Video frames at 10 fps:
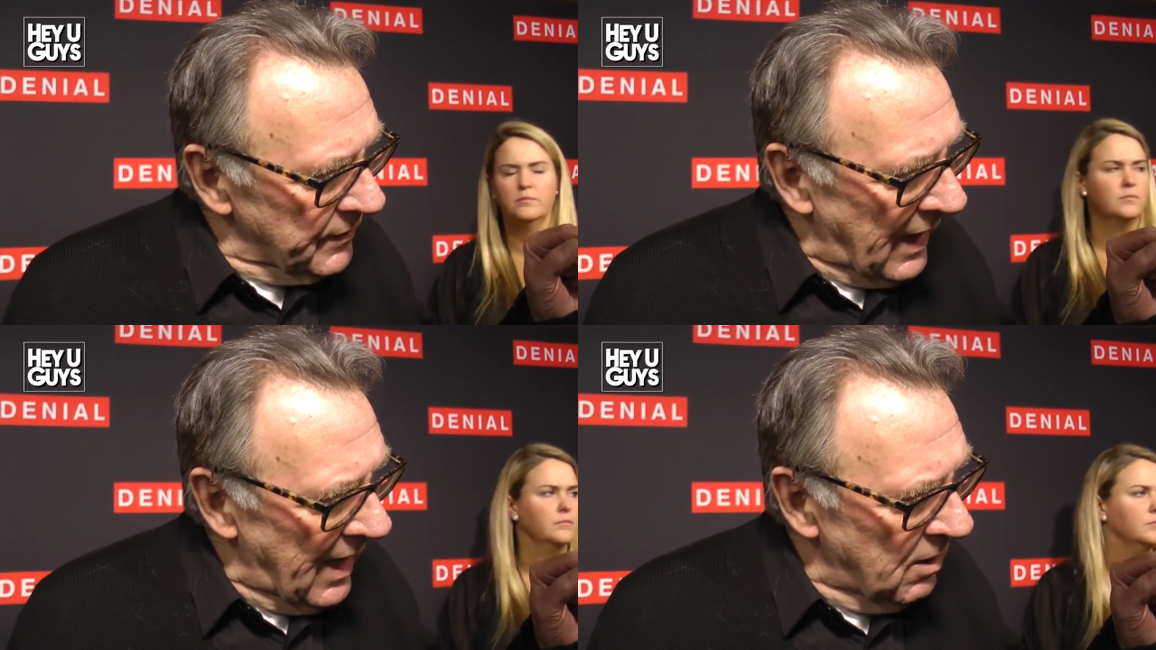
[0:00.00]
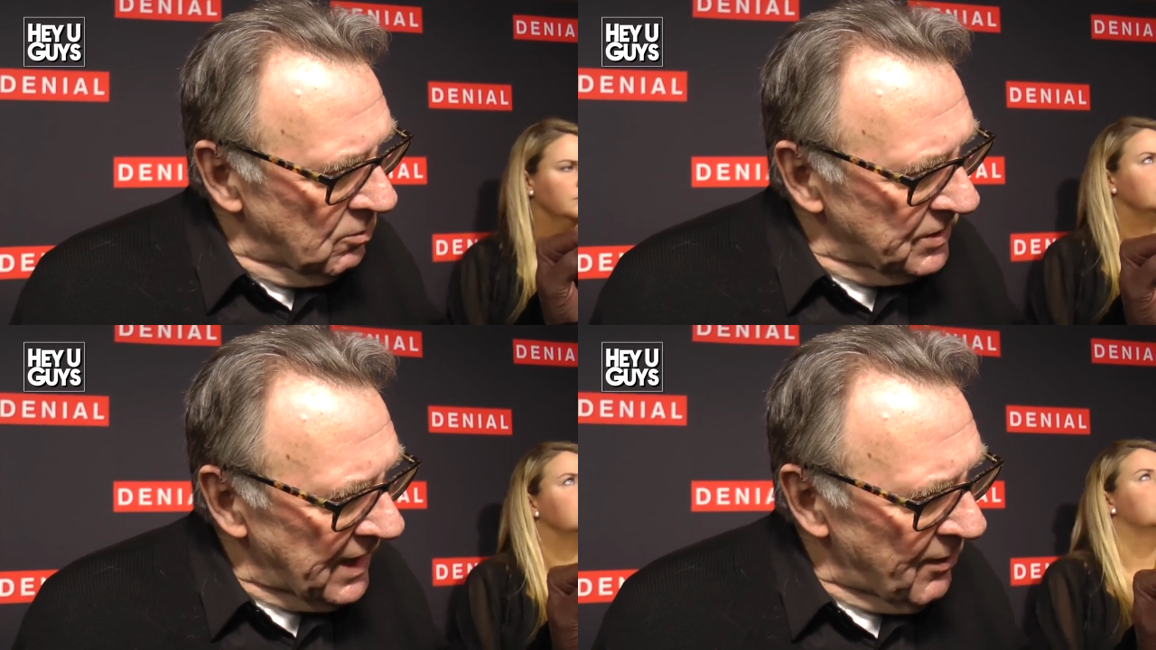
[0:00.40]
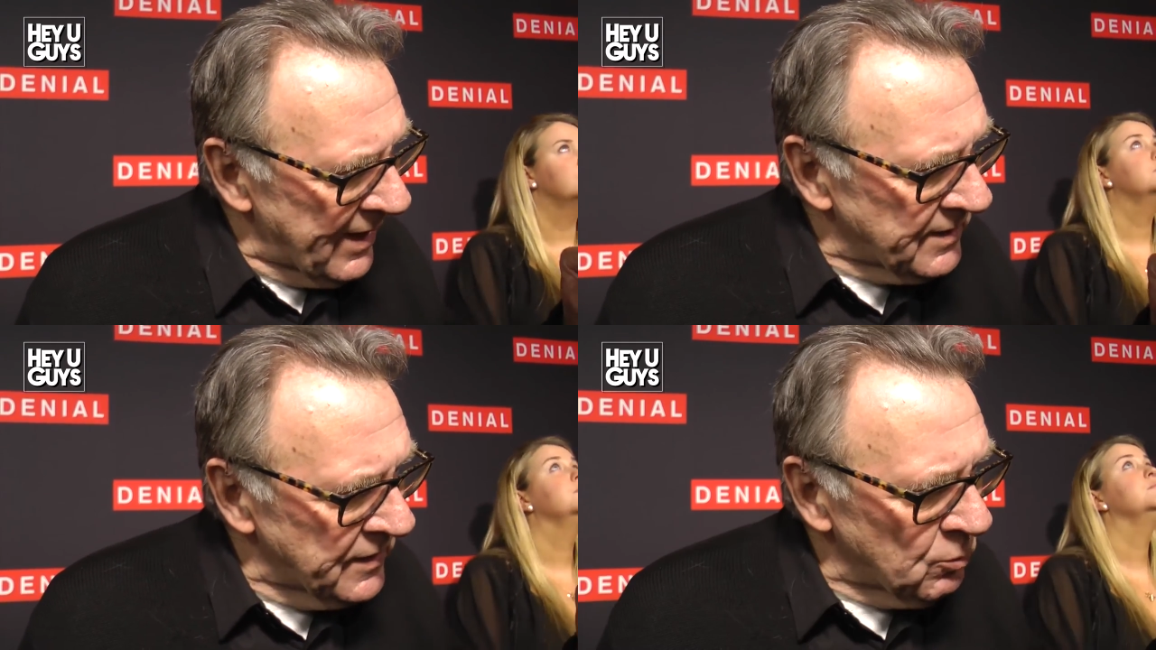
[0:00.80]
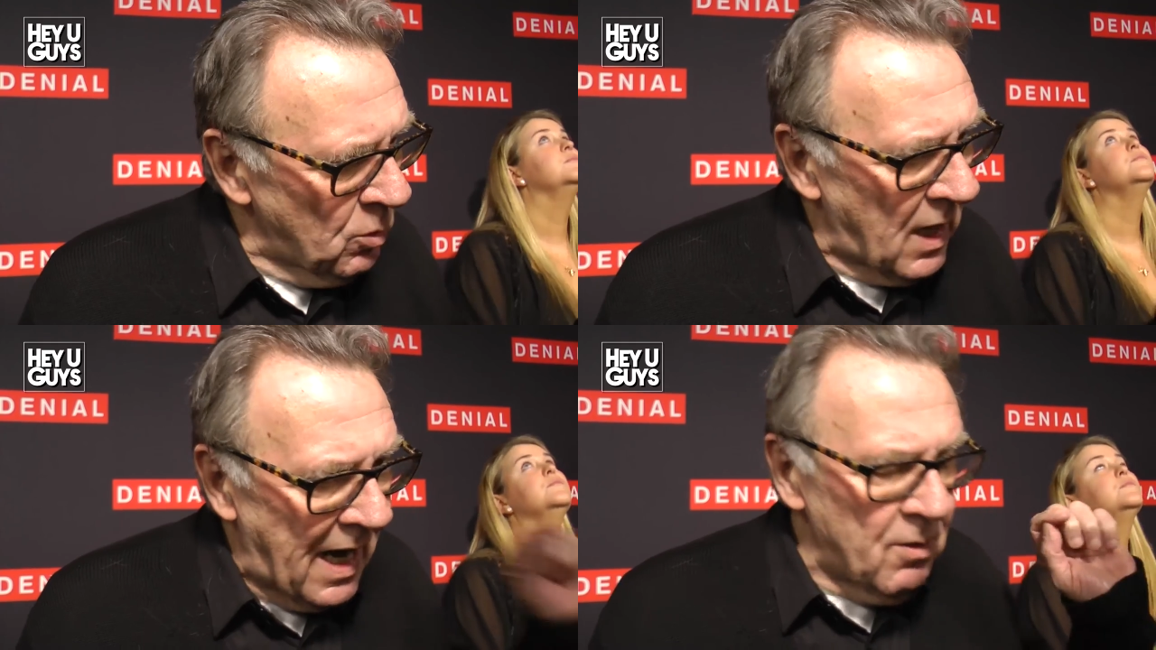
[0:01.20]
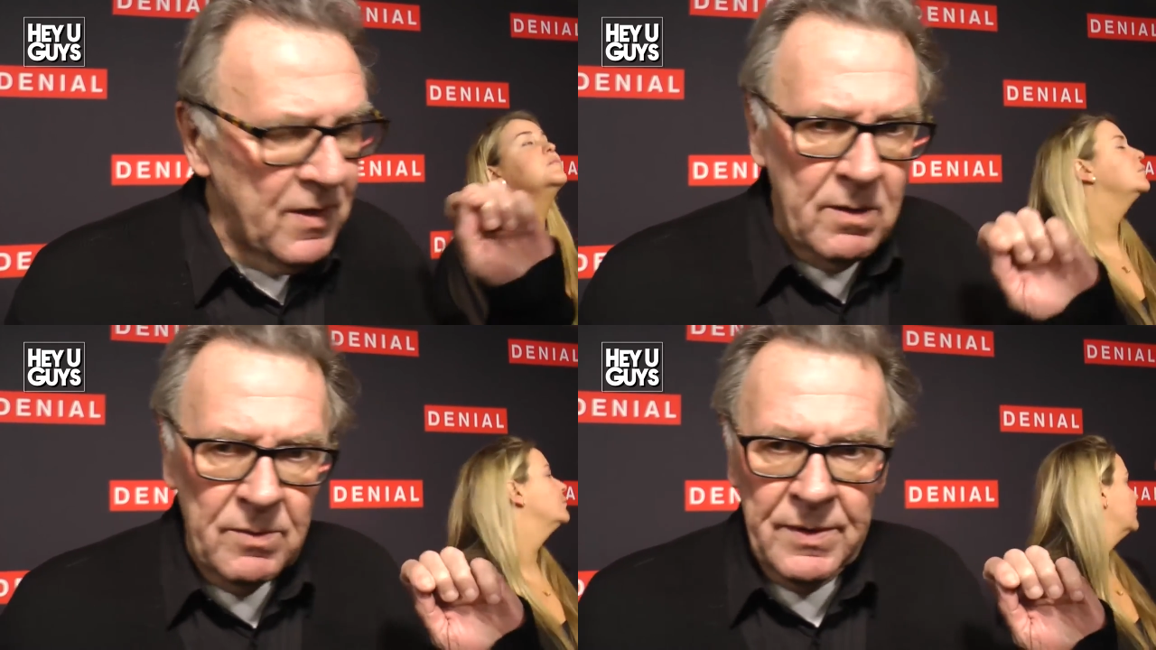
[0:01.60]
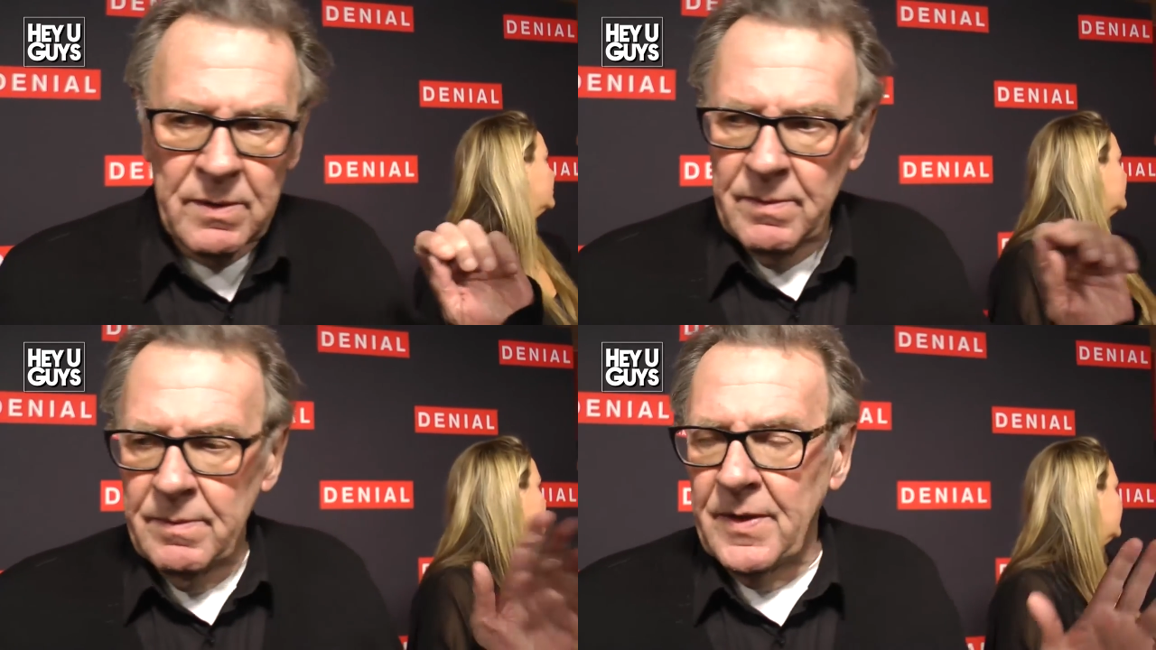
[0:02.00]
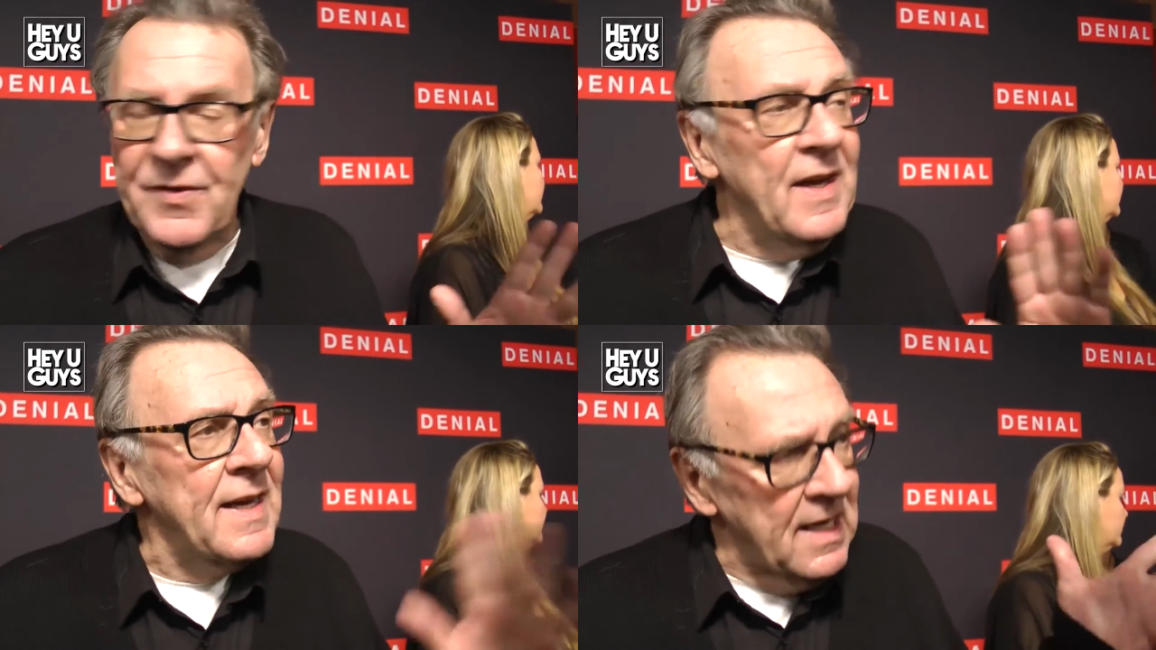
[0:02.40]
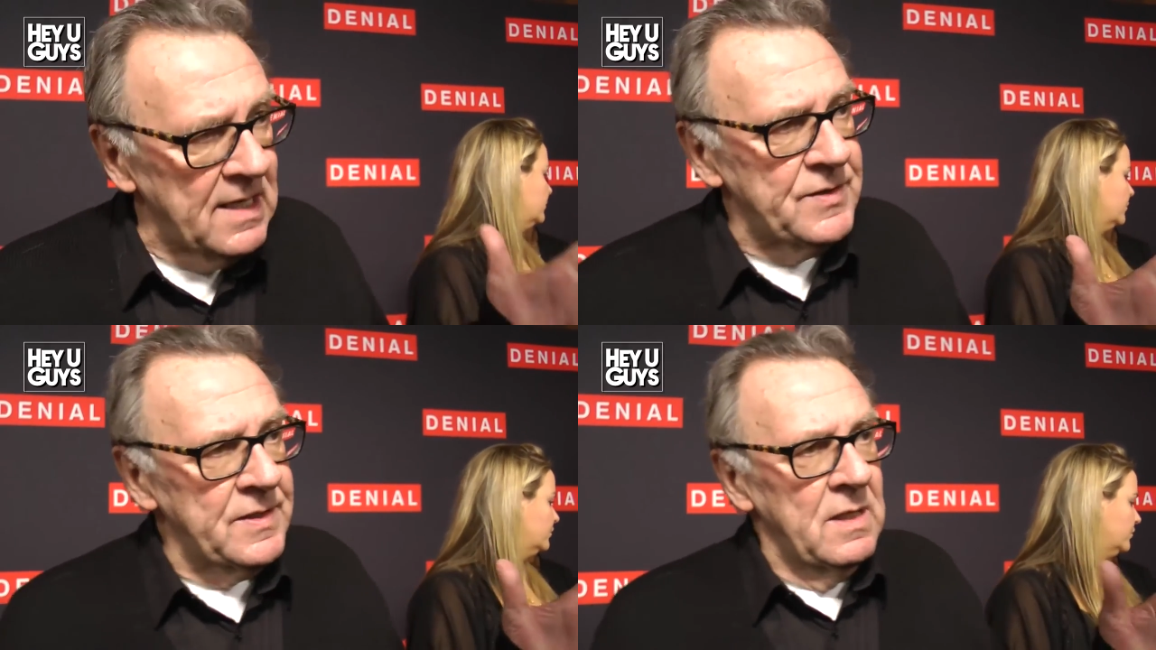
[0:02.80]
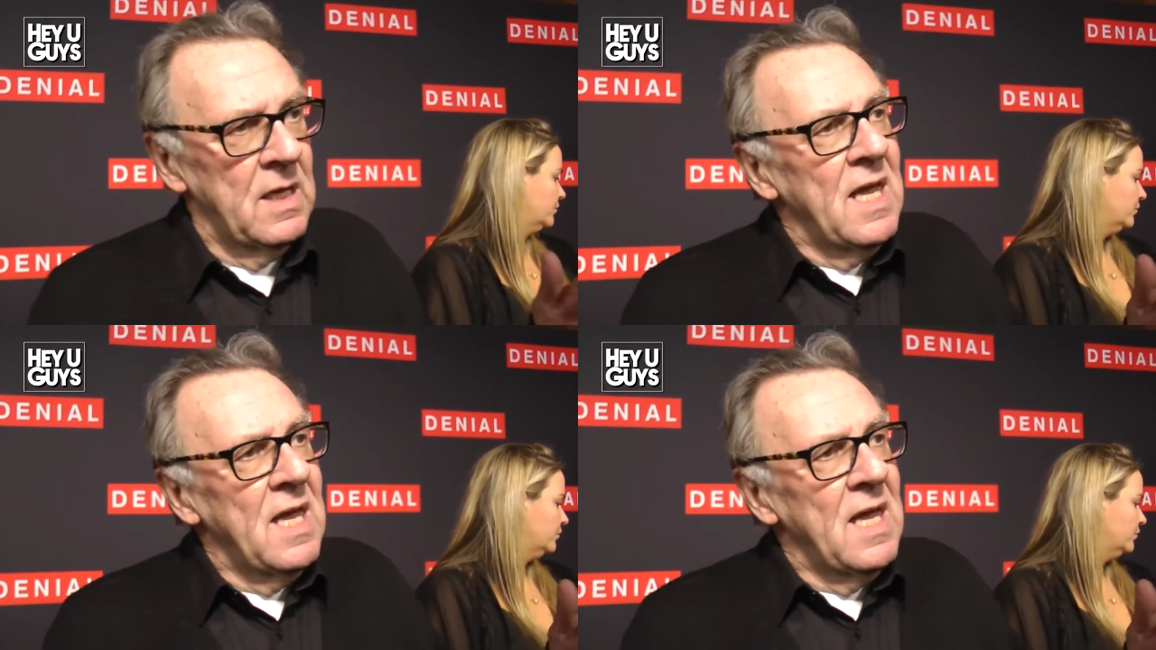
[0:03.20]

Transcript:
Speaker 1: How directors work, the thing is,